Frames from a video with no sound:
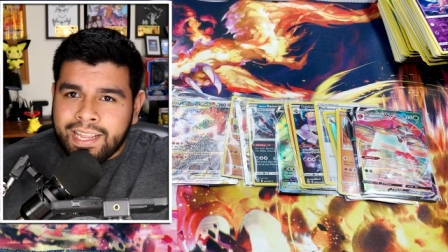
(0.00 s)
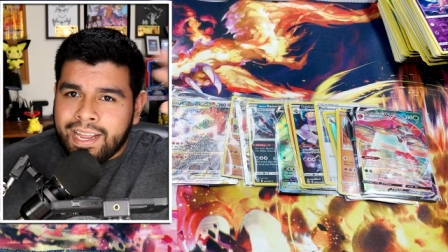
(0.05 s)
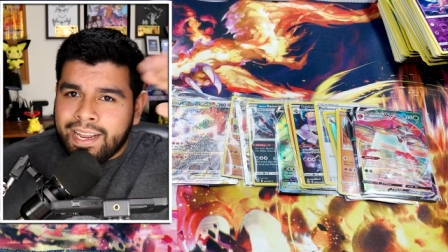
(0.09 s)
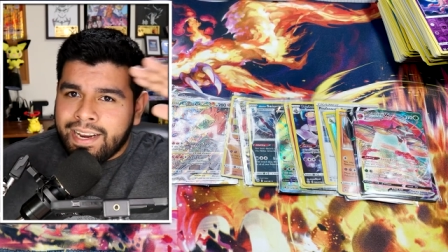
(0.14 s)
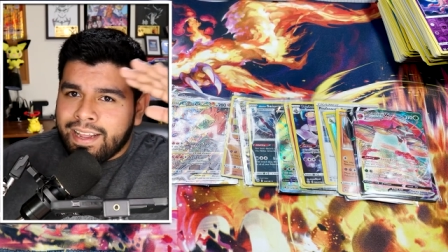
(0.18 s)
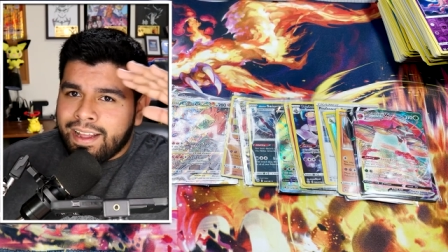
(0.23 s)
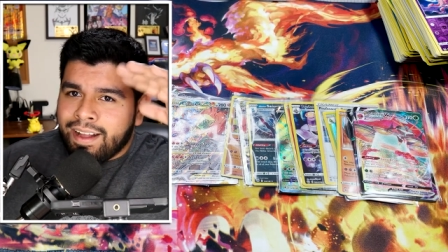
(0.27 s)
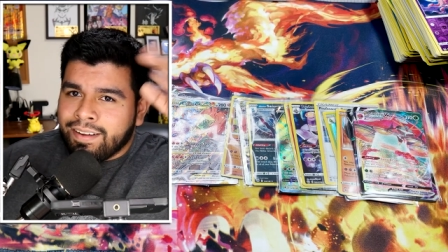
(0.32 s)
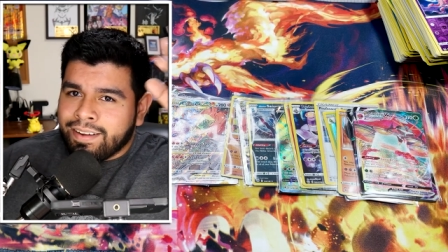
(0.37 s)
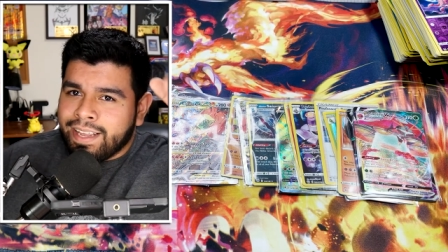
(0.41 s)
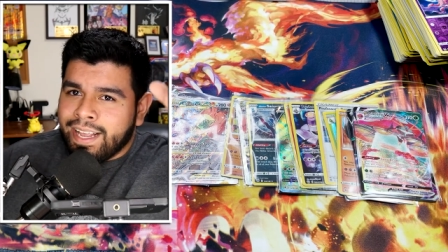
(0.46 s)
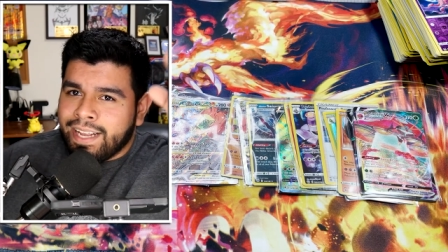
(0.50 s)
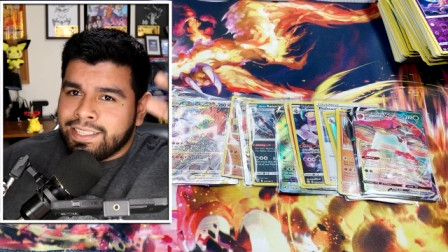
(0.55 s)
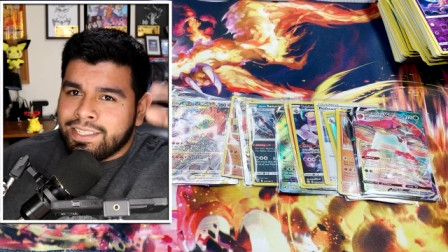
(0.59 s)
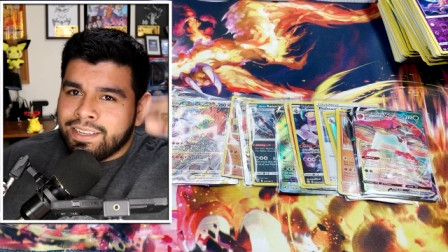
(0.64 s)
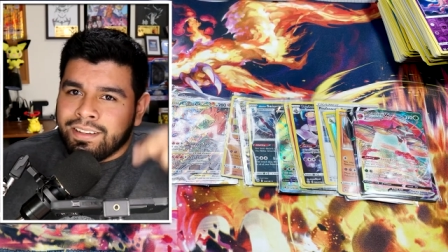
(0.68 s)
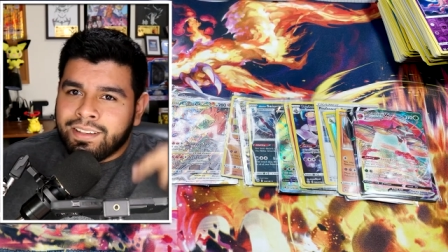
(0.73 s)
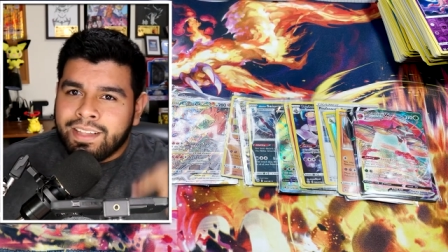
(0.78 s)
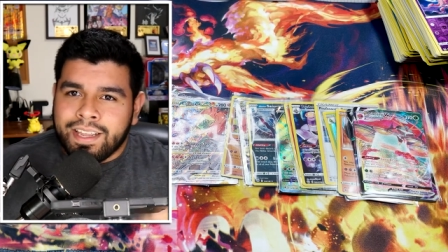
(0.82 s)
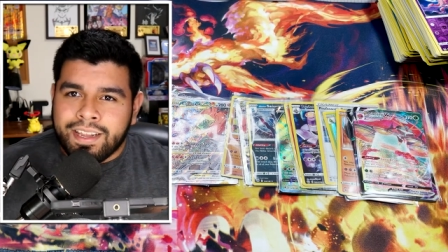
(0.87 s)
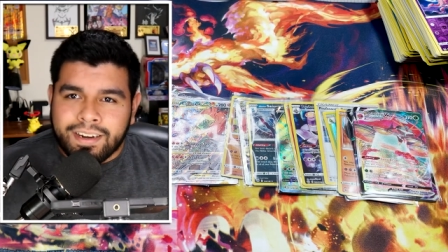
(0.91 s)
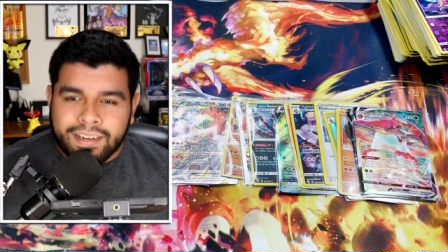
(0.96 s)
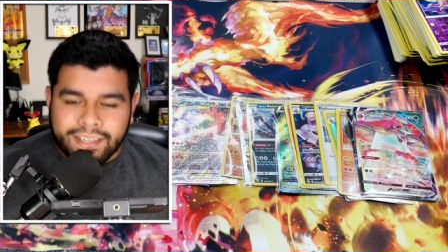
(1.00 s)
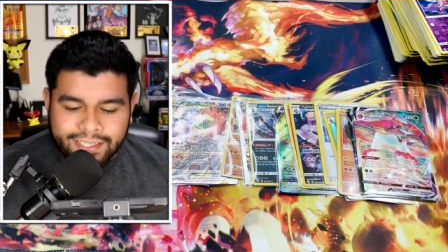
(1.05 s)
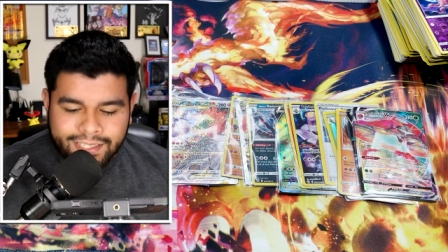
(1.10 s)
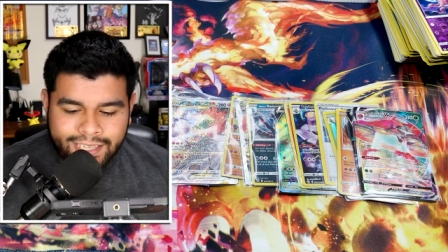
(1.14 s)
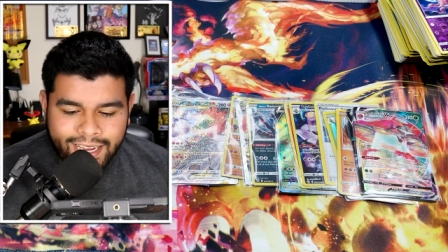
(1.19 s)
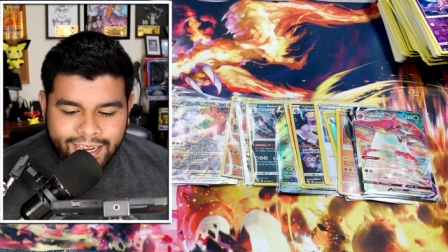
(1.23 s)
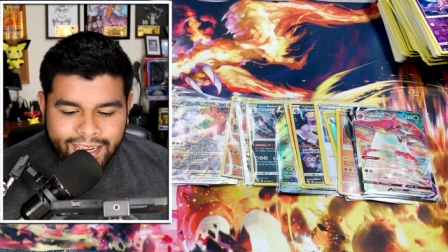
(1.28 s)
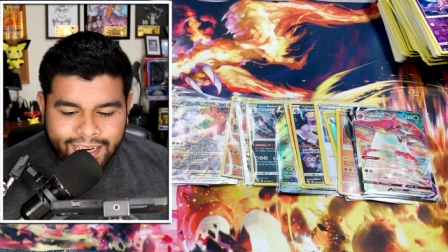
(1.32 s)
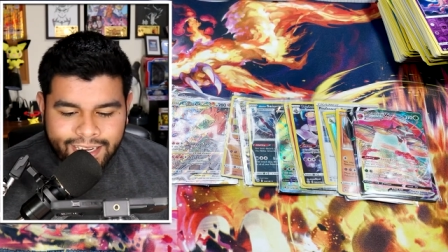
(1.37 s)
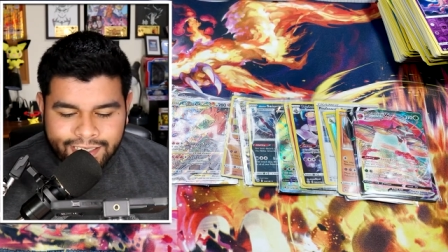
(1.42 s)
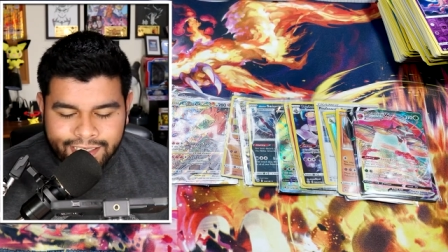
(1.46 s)
then, I'll catch y'all later.
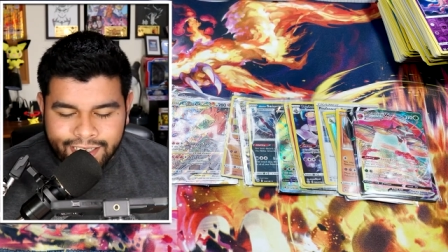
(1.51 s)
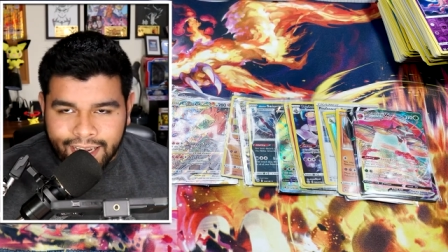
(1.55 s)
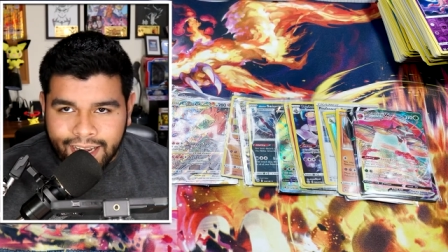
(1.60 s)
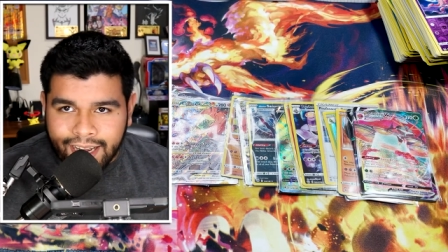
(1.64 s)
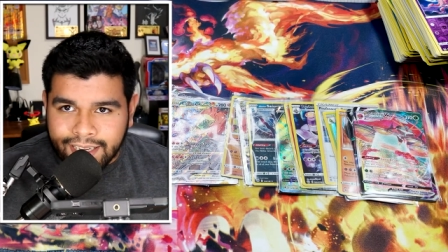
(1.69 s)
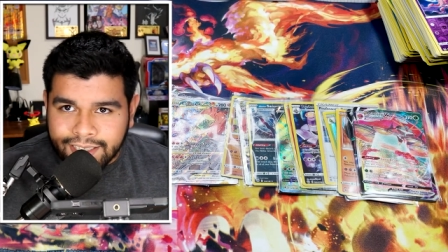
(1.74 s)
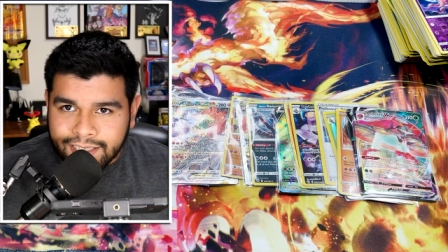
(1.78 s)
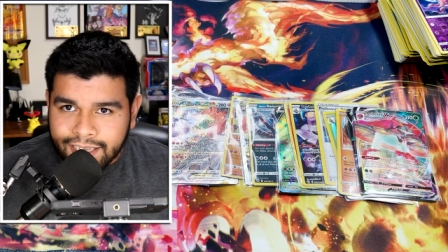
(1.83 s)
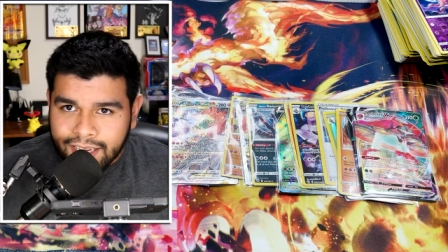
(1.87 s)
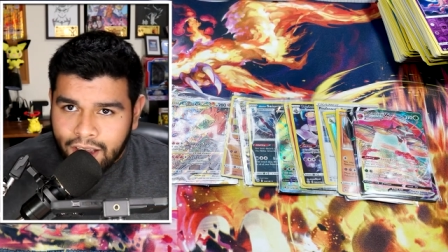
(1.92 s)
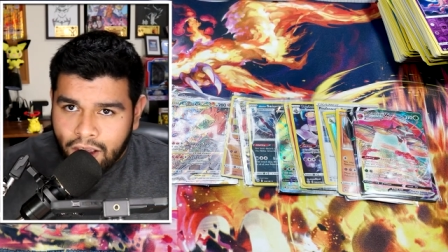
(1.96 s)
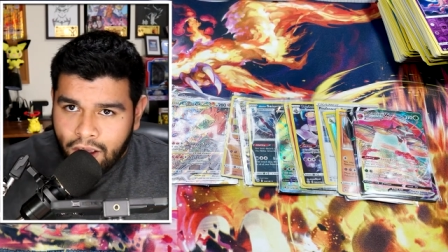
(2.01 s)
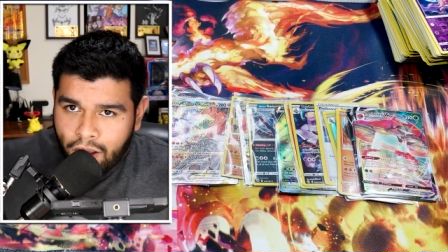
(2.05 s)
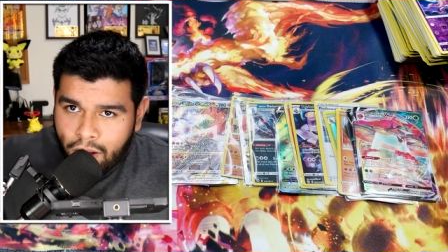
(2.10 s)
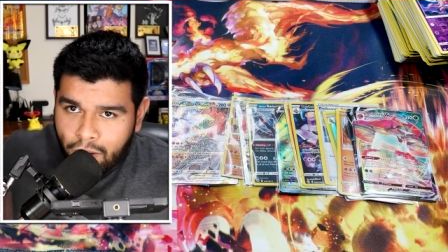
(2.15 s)
Take it easy, guys.